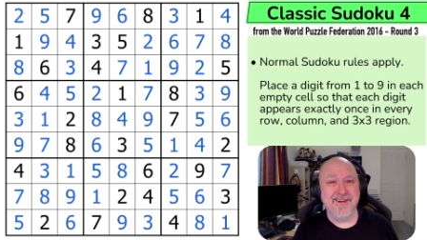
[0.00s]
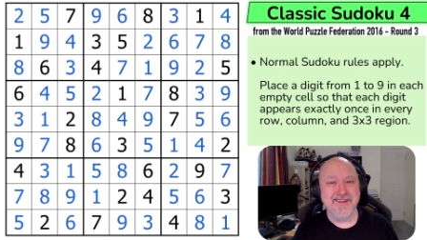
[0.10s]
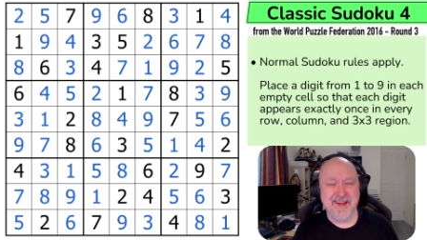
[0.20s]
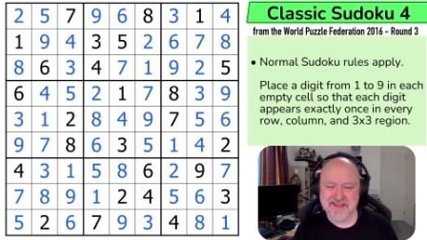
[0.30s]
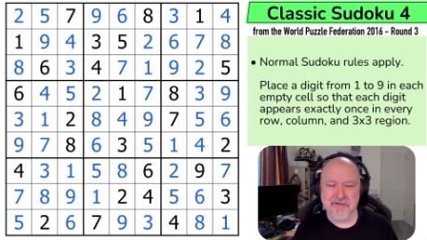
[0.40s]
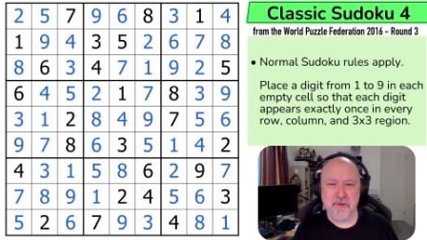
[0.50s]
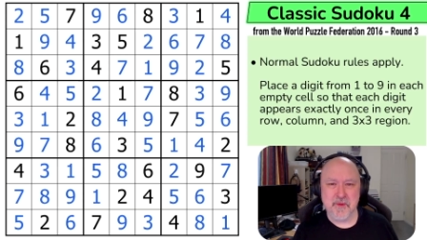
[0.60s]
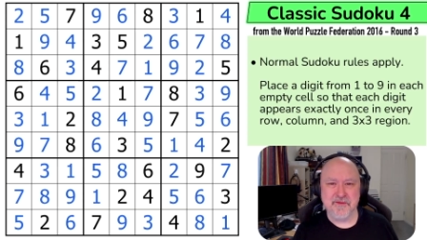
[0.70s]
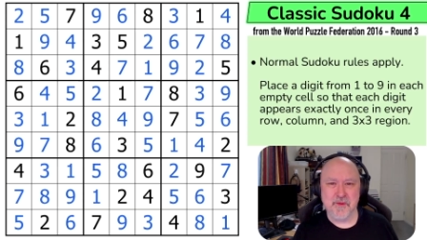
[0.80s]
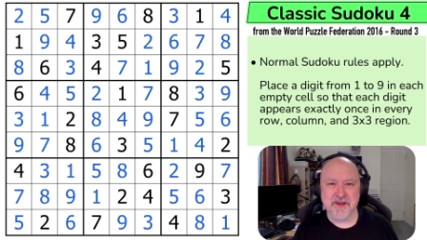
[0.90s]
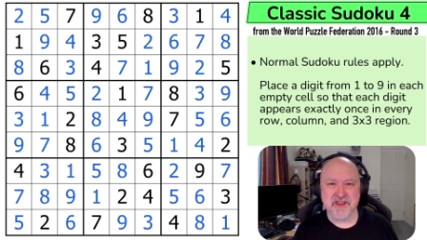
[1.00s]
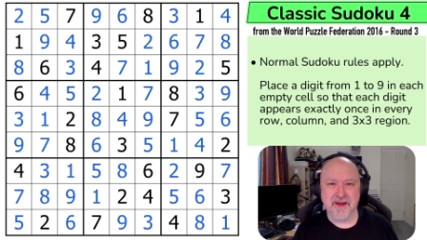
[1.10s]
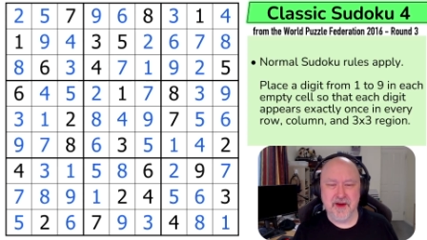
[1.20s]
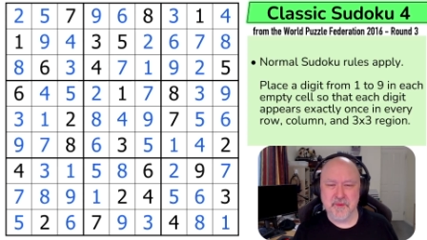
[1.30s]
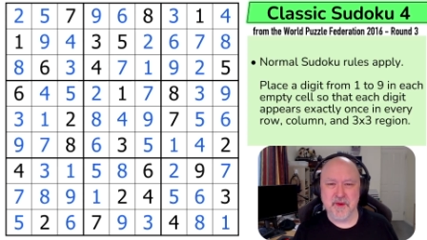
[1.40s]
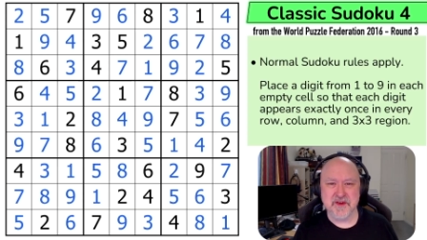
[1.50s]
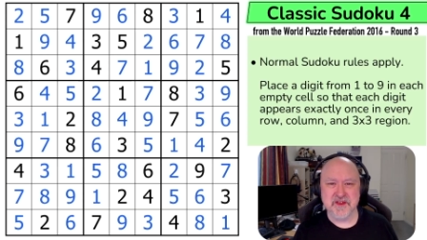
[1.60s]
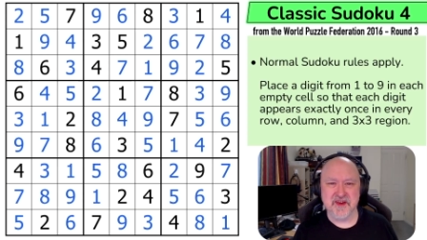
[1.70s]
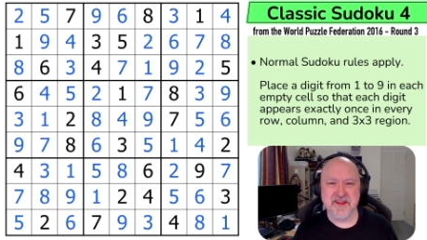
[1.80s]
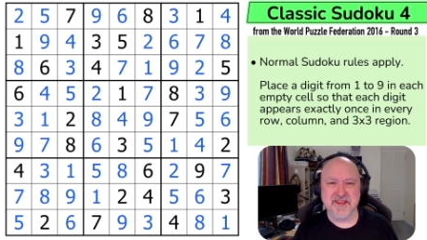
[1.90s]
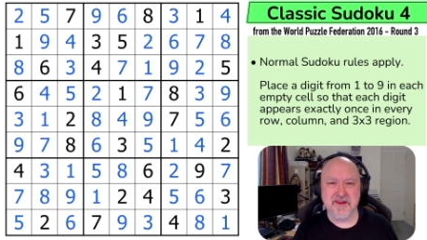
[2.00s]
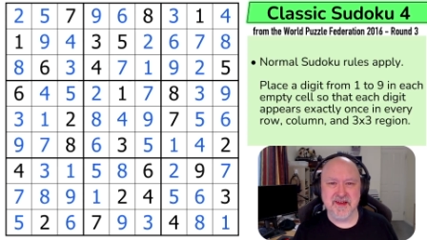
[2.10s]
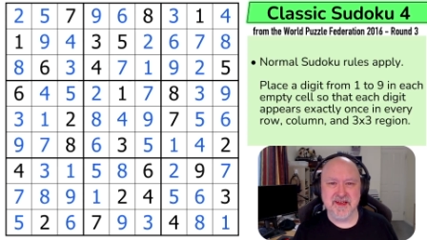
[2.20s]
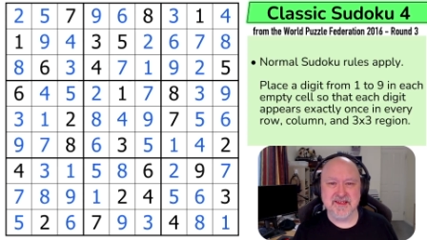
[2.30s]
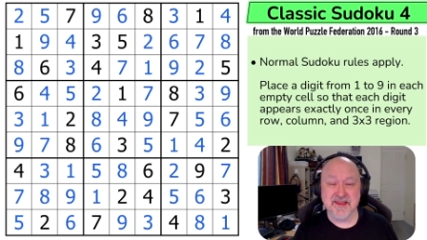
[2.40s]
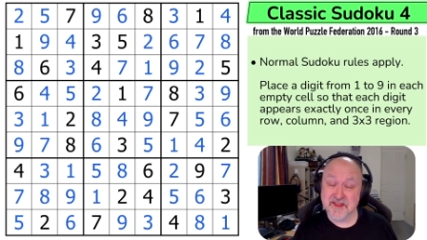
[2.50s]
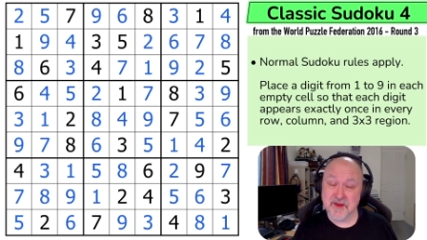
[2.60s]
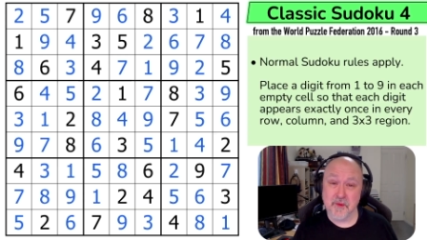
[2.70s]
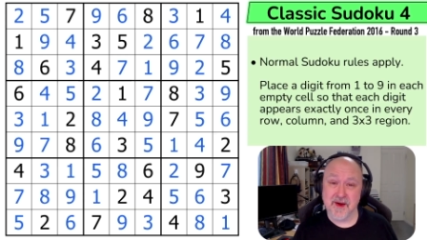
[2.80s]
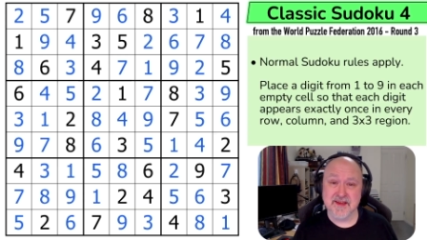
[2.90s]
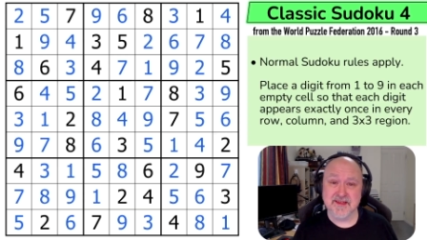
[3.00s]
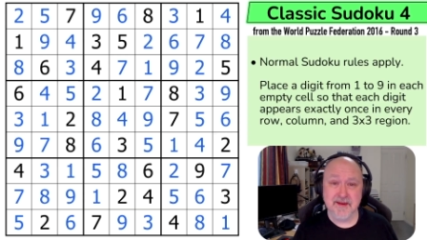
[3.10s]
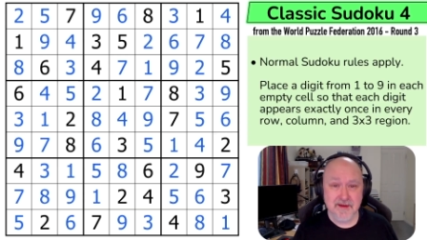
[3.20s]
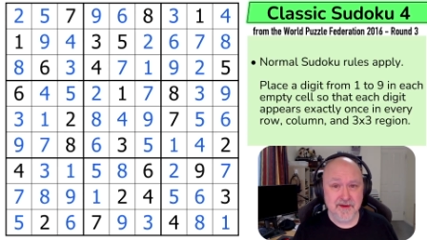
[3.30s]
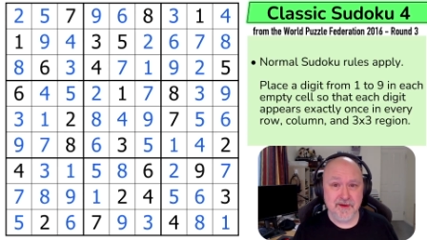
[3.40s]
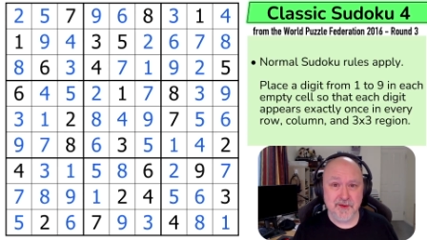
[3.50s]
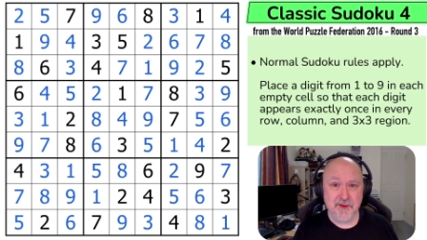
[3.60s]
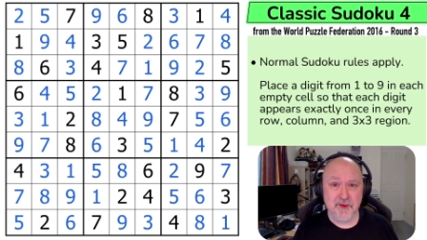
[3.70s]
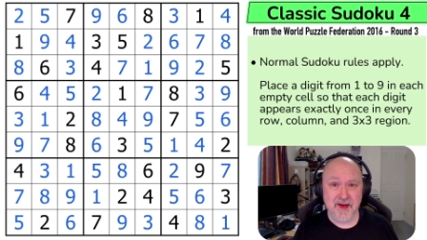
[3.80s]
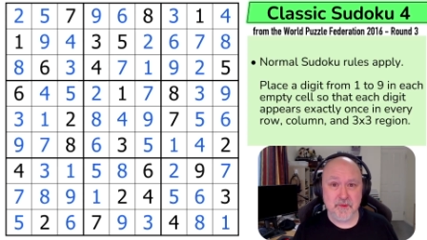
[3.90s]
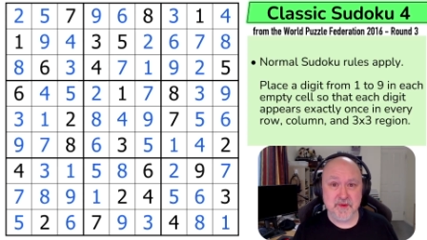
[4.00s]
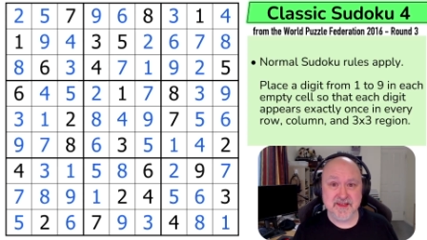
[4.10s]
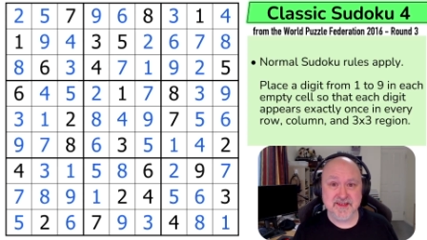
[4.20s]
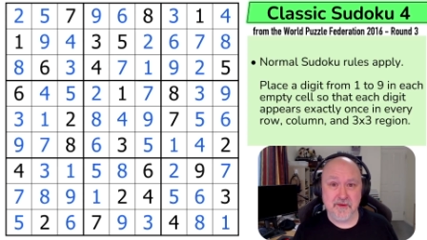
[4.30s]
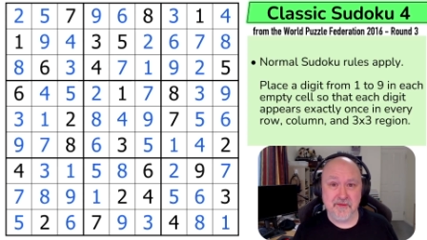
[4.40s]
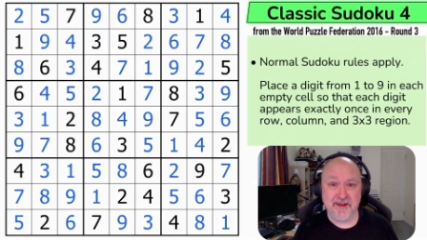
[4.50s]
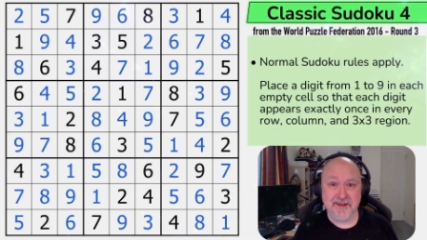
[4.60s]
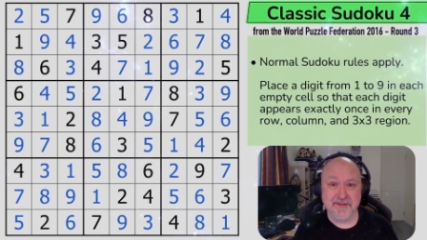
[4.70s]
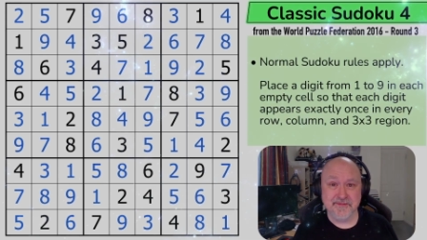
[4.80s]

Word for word: Thanks everyone for watching. Hope you enjoy the series. And as always, good luck with your solving.